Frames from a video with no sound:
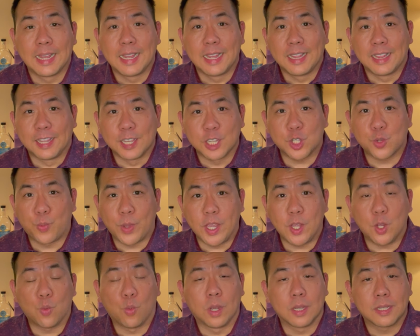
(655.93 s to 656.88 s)
This
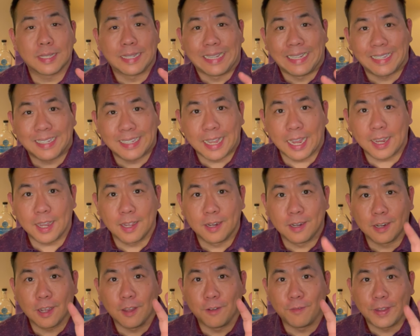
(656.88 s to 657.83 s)
week was the second
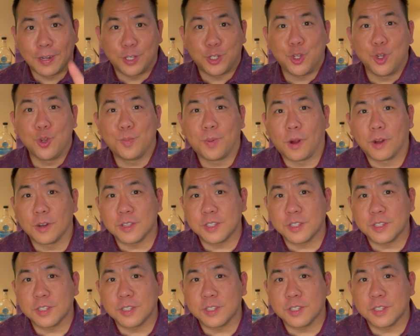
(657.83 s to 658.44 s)
of a two-part